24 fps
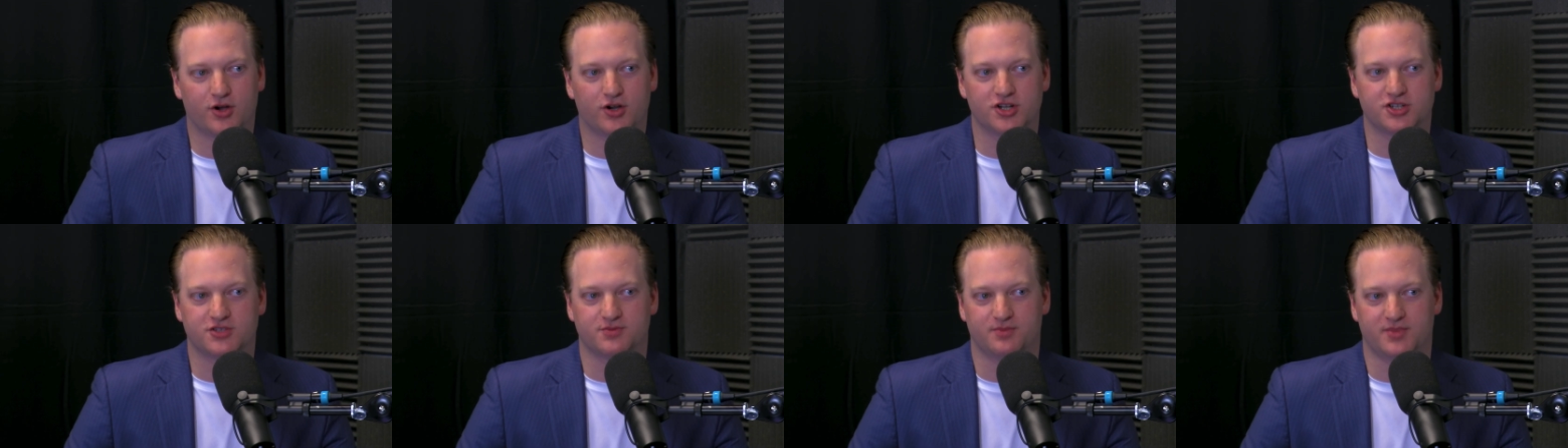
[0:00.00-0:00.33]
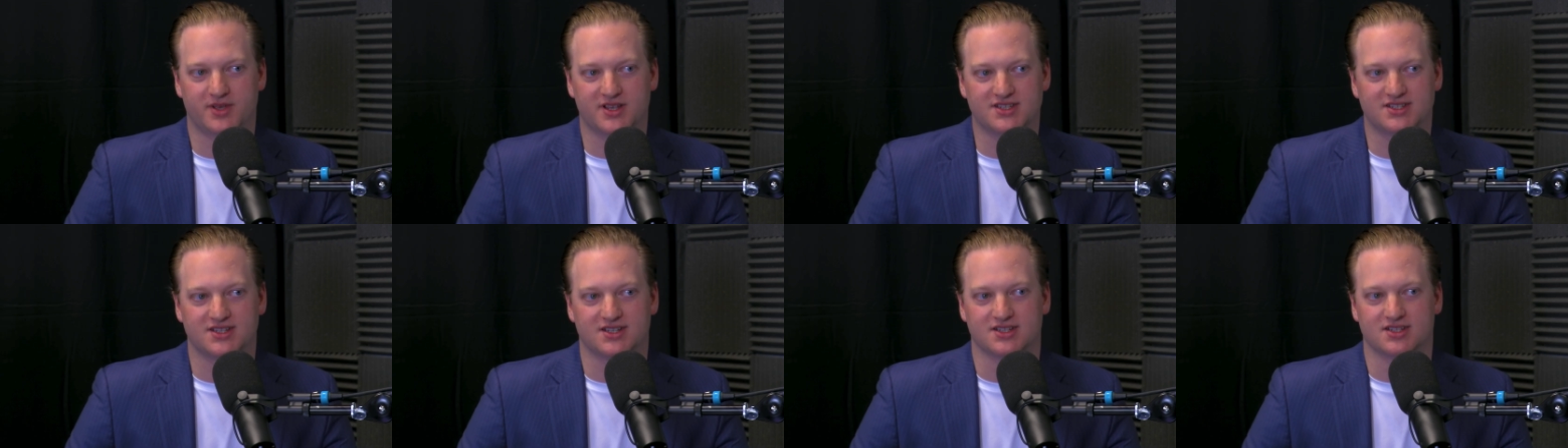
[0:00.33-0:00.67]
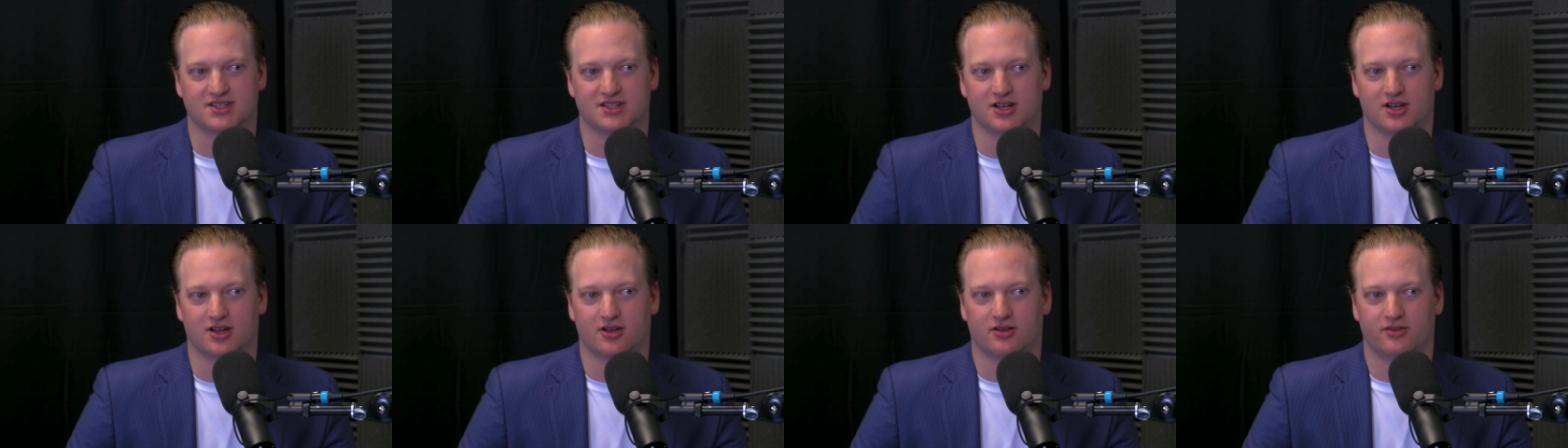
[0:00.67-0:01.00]
push
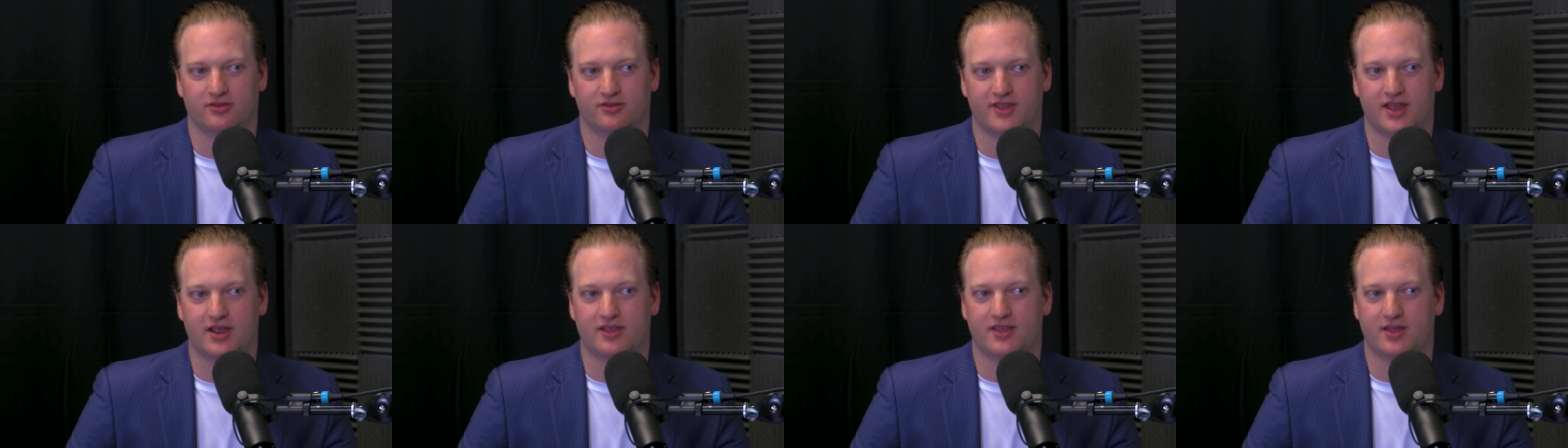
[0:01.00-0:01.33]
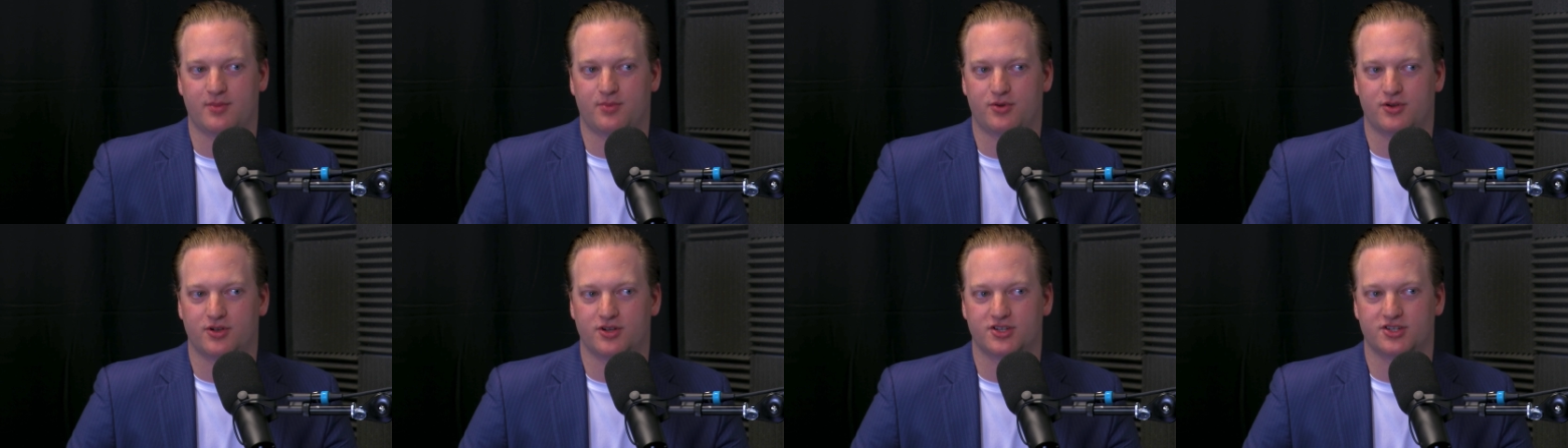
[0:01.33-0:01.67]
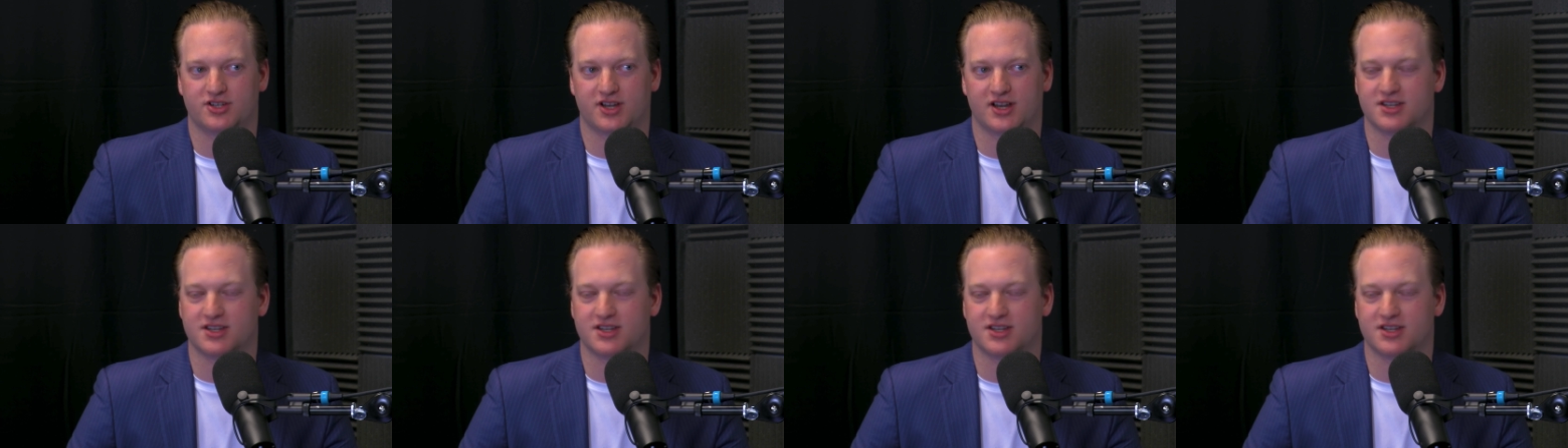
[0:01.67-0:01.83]
business, though. Yeah. They push.